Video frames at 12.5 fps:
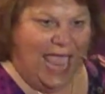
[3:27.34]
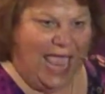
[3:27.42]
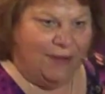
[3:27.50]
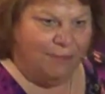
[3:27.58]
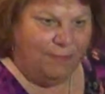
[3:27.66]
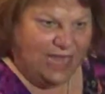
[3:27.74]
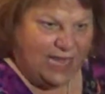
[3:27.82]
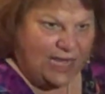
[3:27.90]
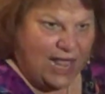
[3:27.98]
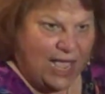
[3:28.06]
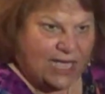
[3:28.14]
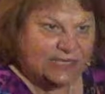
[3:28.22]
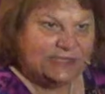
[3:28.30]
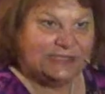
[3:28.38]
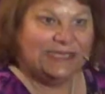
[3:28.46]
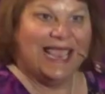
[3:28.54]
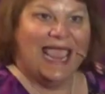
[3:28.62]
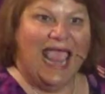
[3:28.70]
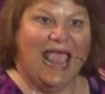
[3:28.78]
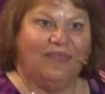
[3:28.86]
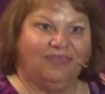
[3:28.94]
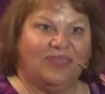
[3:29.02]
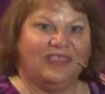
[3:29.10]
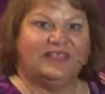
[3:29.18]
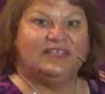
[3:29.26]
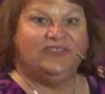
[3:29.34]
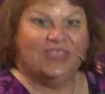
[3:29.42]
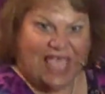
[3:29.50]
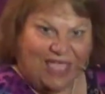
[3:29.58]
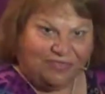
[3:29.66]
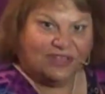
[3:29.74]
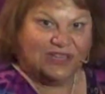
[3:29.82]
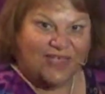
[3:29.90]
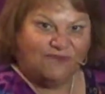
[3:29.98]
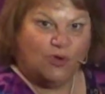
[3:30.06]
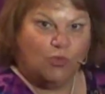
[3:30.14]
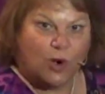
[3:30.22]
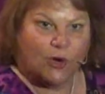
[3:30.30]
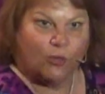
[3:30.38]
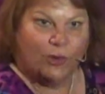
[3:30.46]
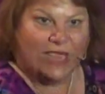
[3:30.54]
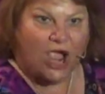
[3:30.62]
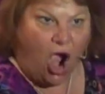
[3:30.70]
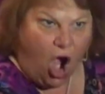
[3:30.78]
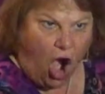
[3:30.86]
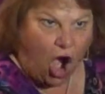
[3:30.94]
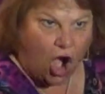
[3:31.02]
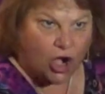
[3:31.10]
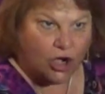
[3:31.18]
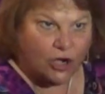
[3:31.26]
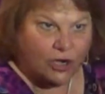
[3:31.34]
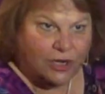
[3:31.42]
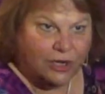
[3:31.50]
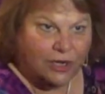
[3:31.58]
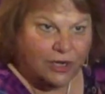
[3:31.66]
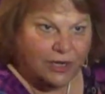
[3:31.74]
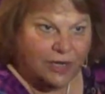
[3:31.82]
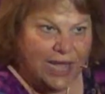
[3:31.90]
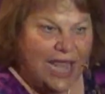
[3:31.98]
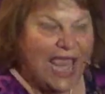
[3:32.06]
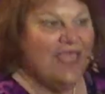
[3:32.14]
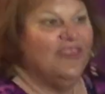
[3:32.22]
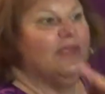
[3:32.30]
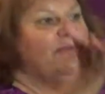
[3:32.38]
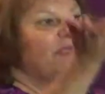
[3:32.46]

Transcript: and meet us at the level where we are, and